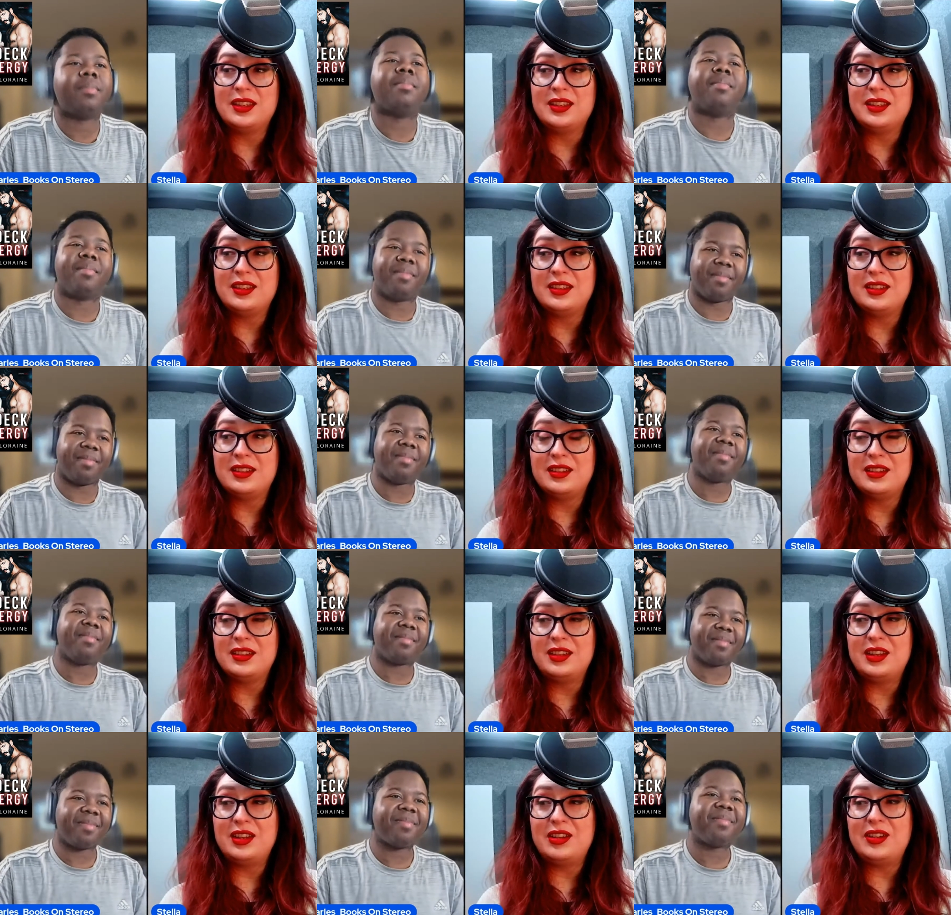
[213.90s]
Speaker 1: mm-hmm.
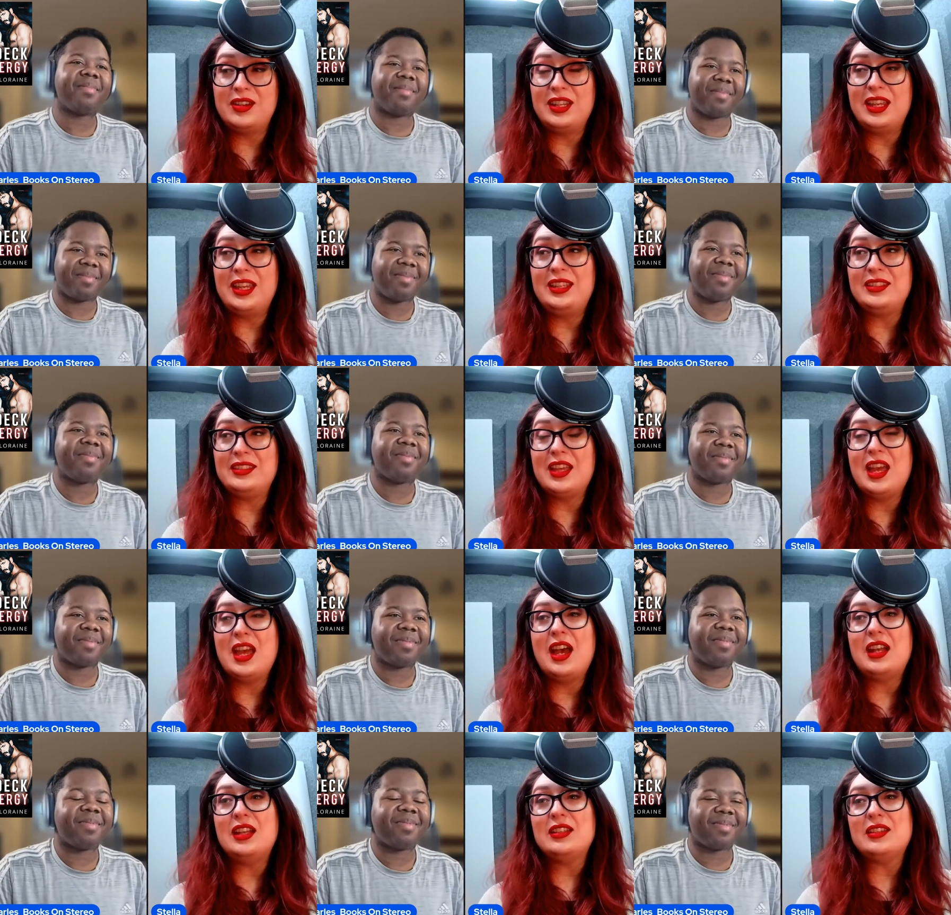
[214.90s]
you know and he's
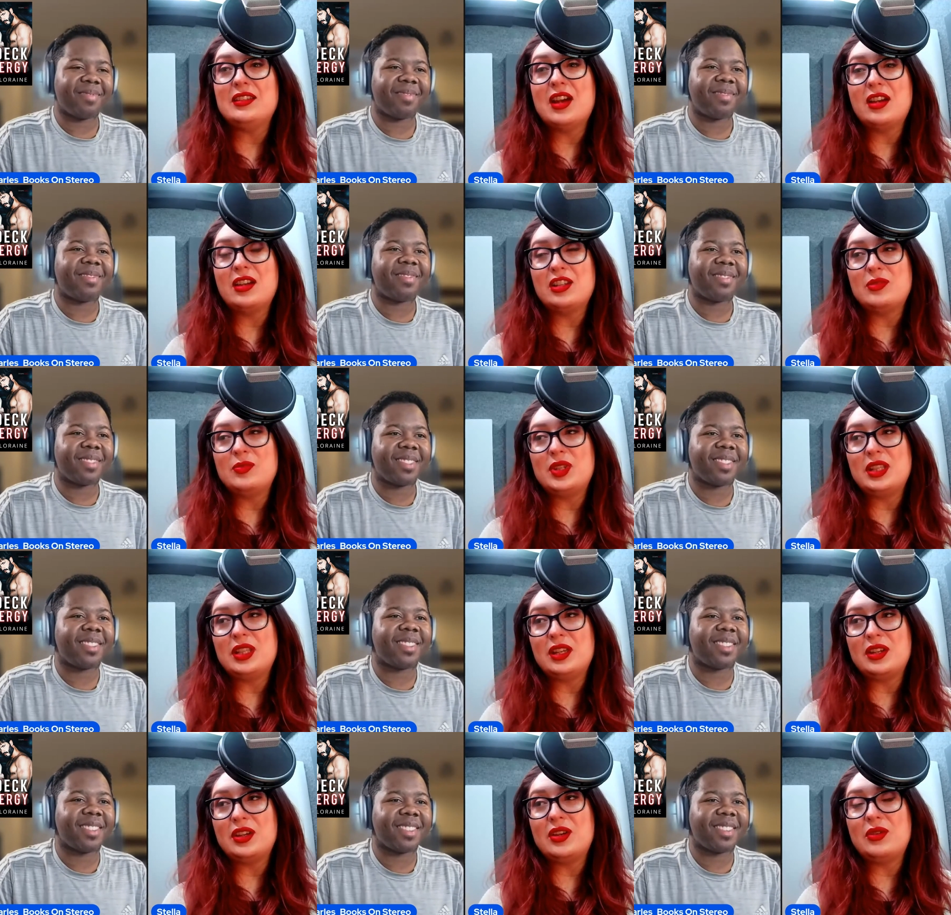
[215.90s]
and it's not going to be
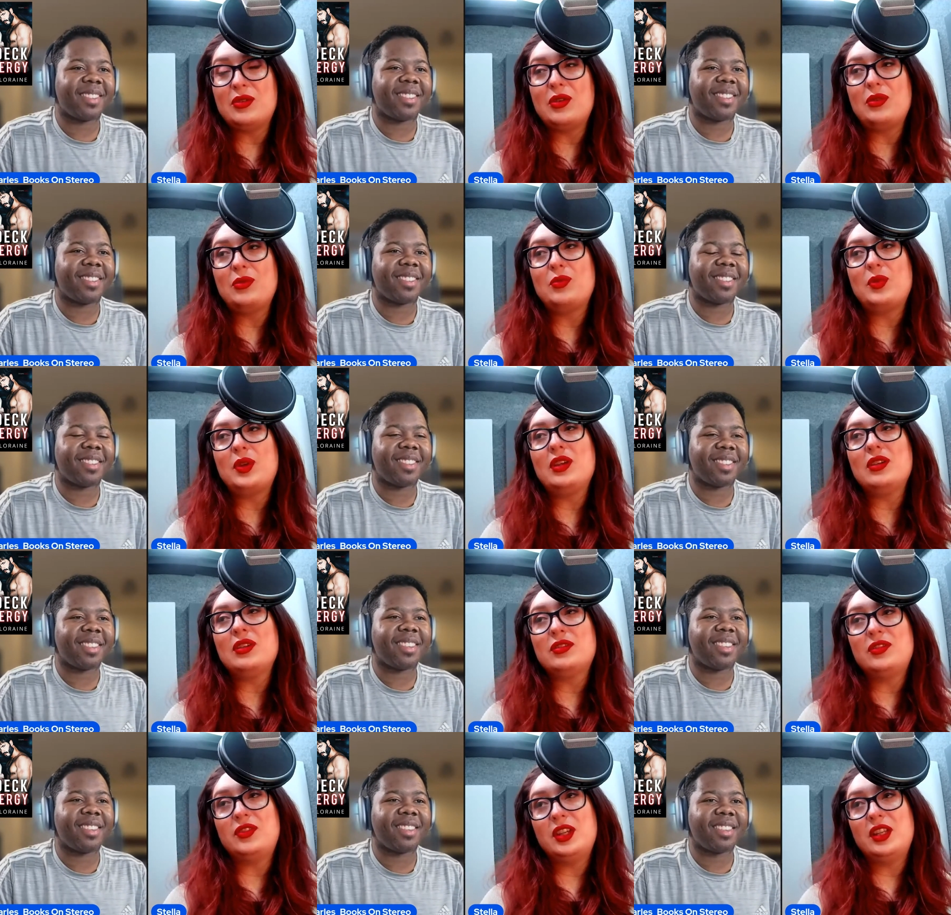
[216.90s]
like a, a weird
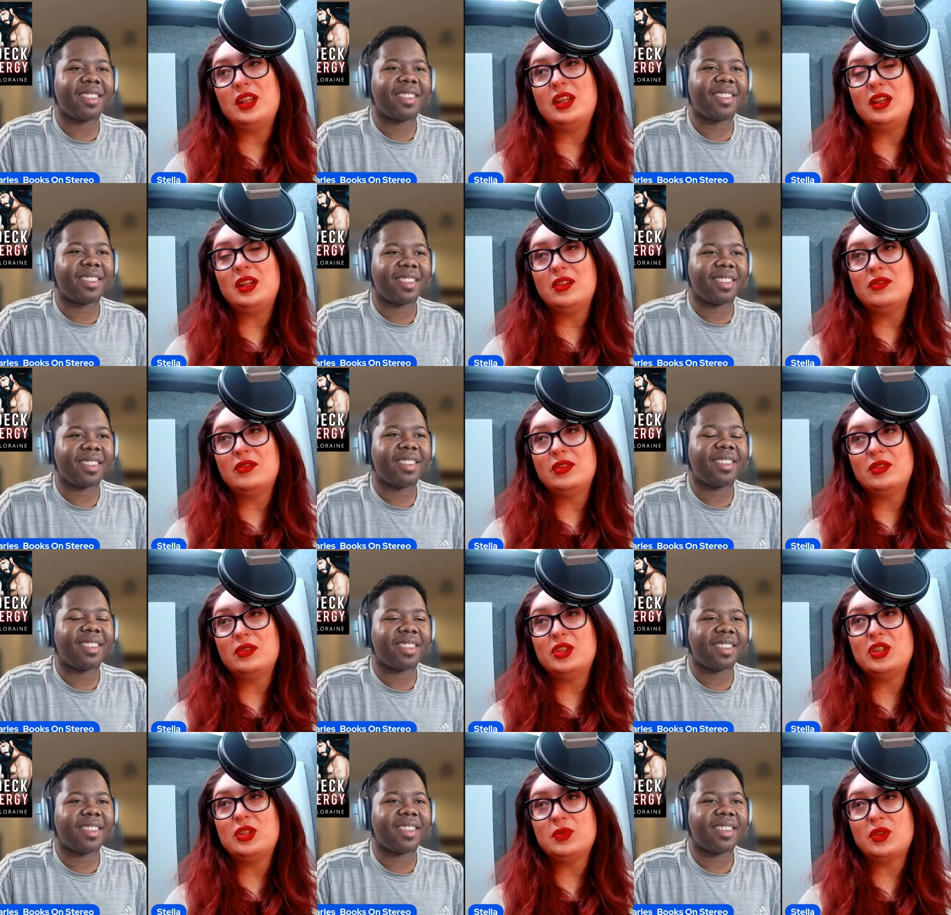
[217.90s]
feeling of oh
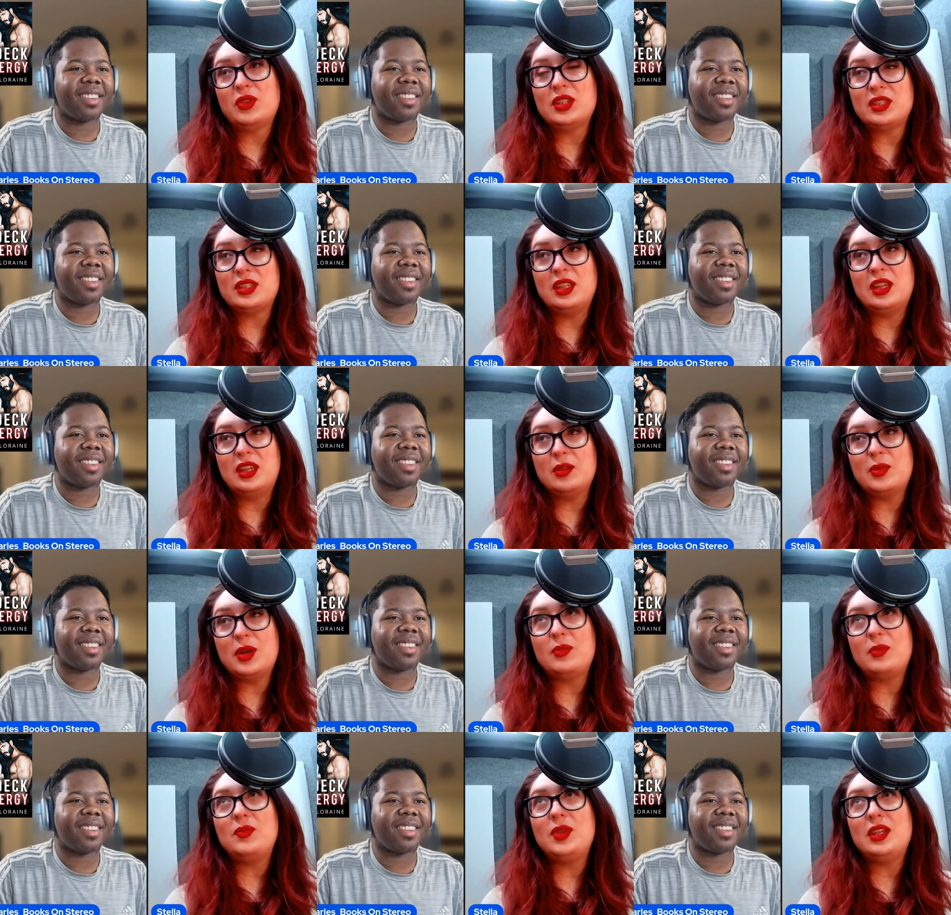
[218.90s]
she wrote this thinking
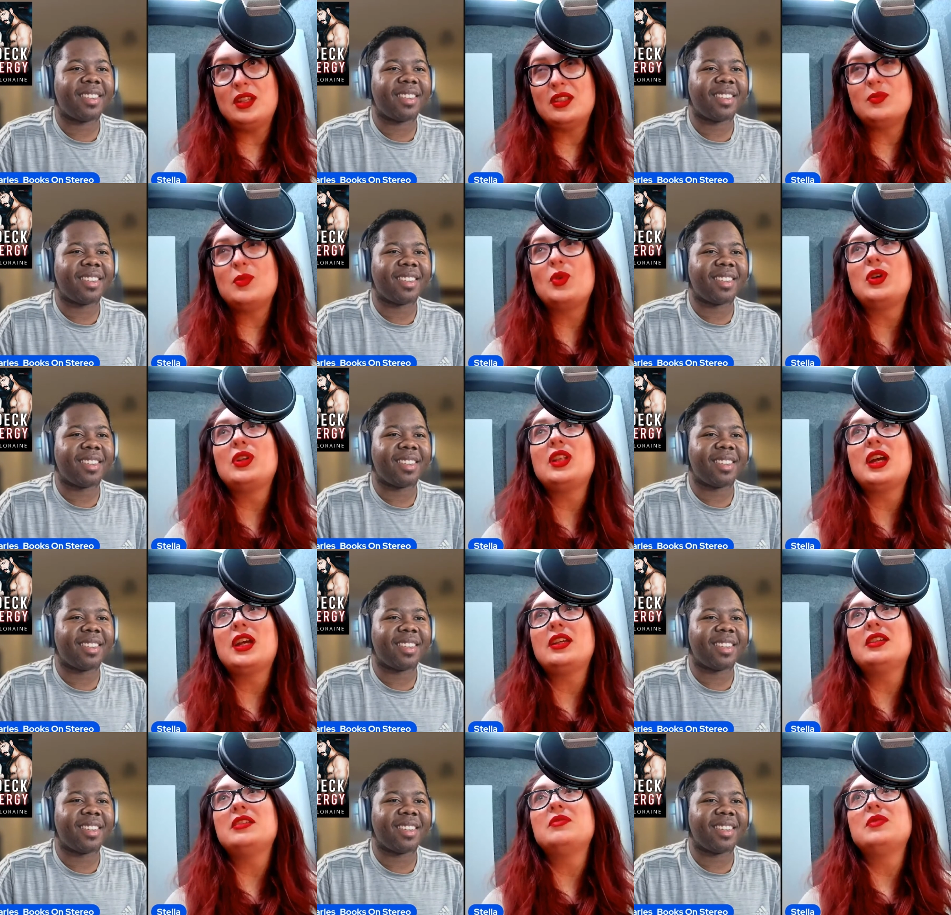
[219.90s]
about me it's more
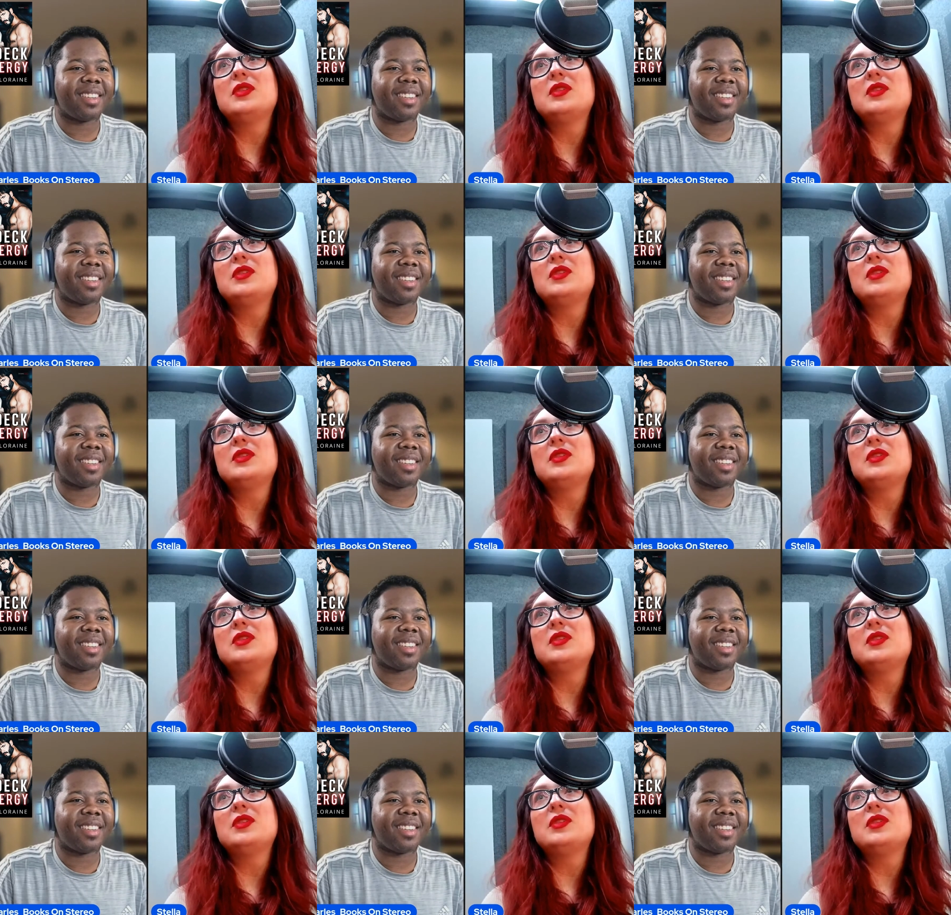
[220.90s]
like